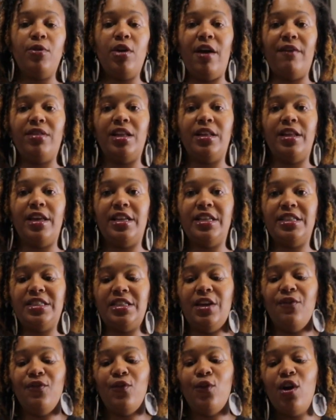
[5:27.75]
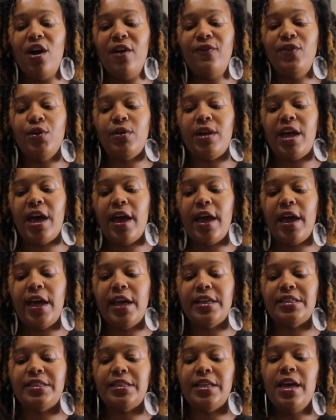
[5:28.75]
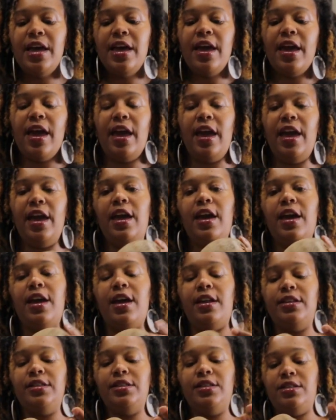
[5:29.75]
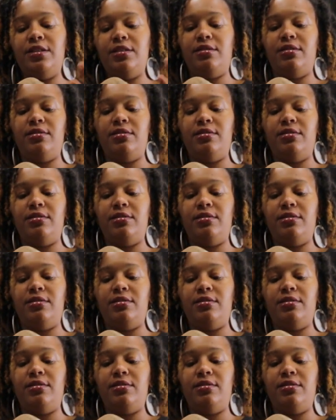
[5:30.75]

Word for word: You have to let it sit for a few days, and